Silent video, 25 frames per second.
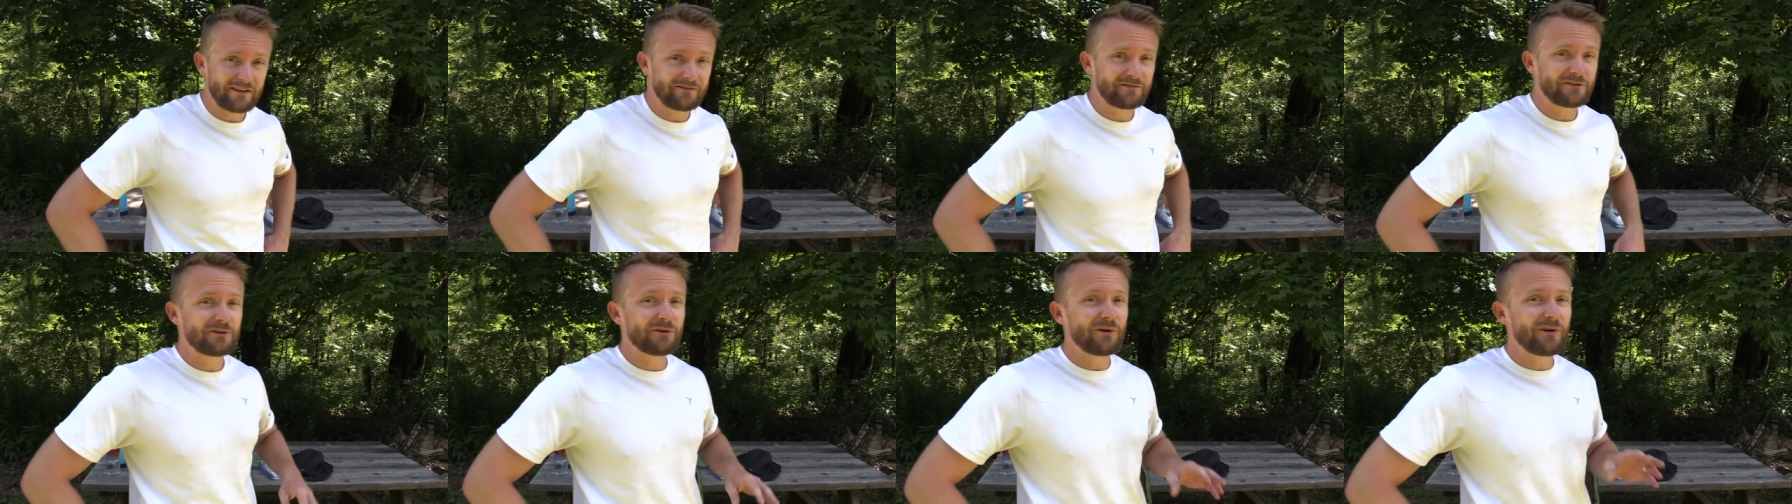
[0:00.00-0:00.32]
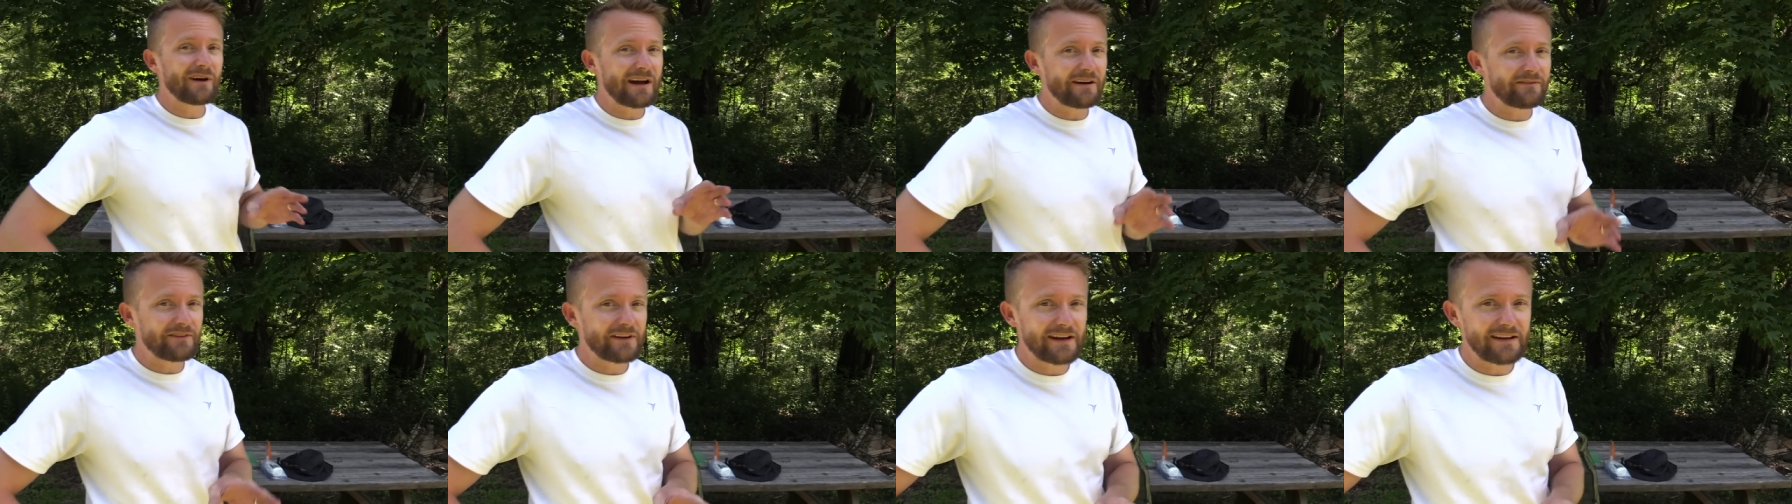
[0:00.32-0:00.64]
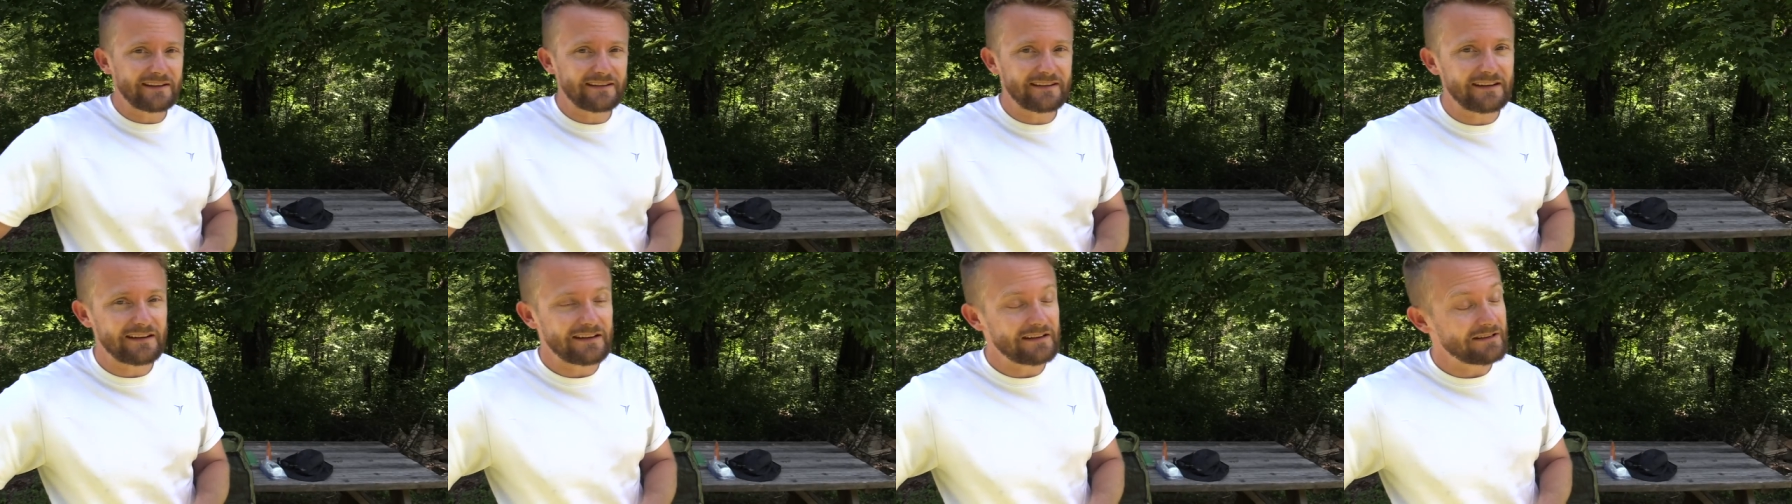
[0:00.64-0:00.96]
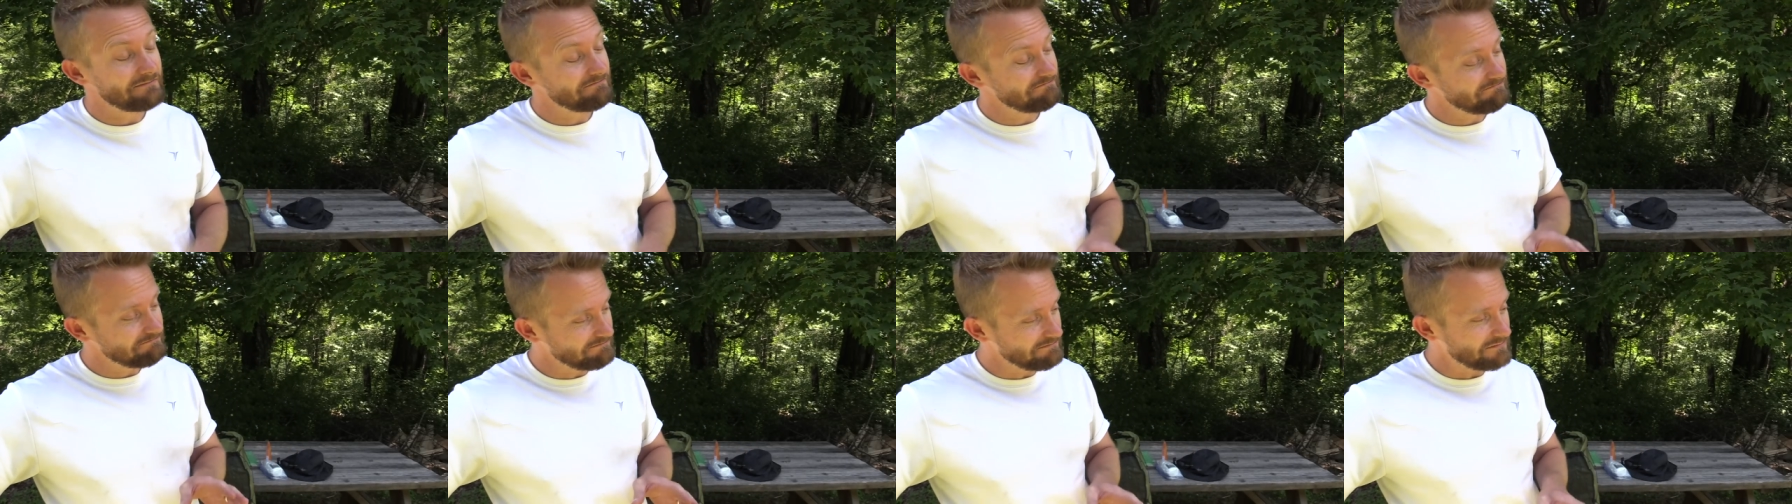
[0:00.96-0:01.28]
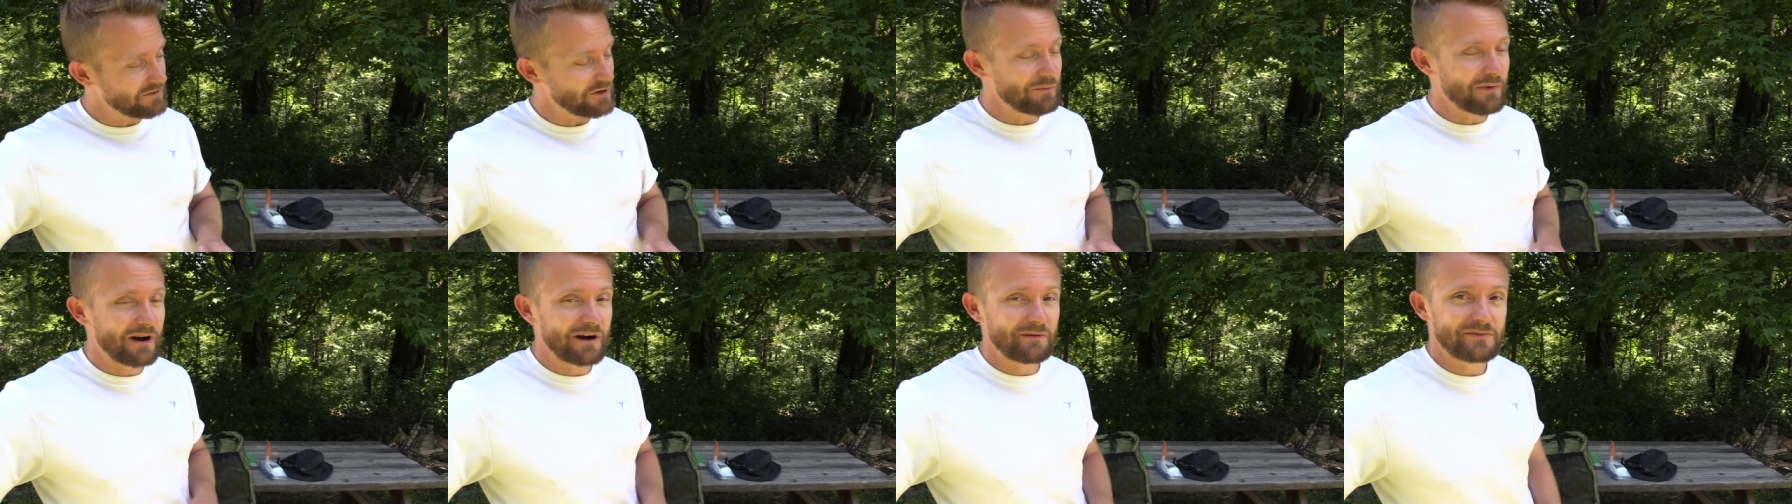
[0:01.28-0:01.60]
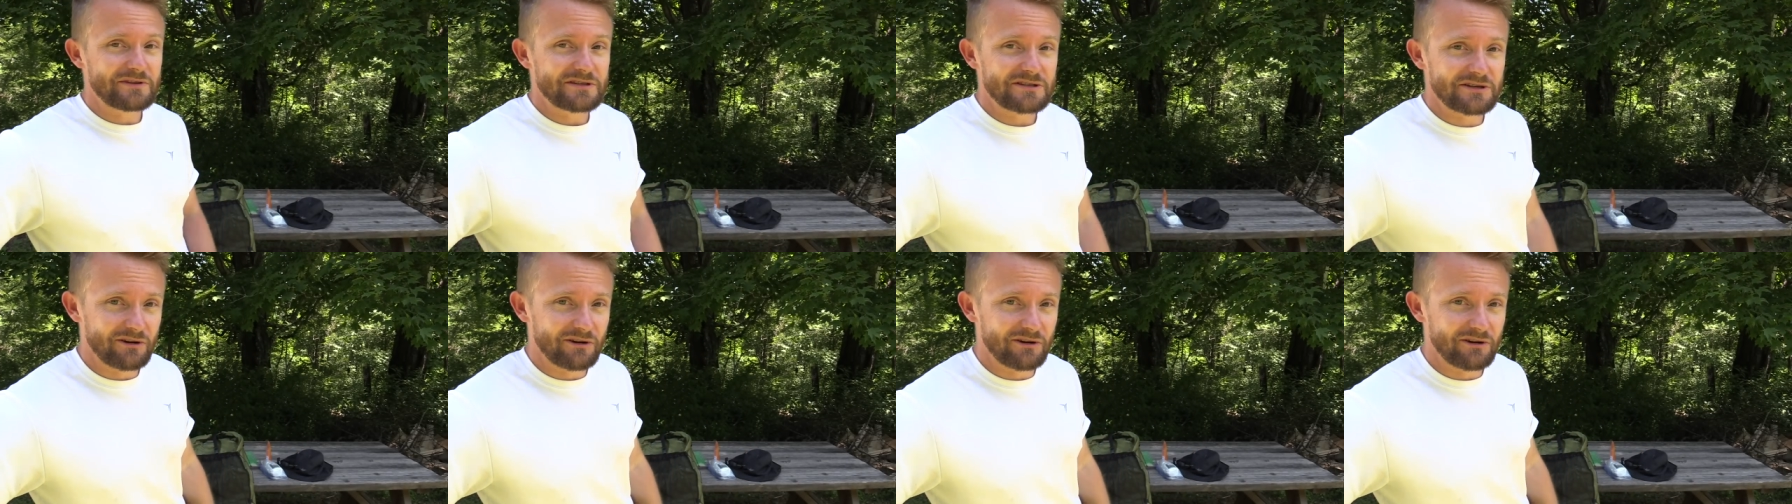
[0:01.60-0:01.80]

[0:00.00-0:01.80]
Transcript: If you don't have any DEET, you might be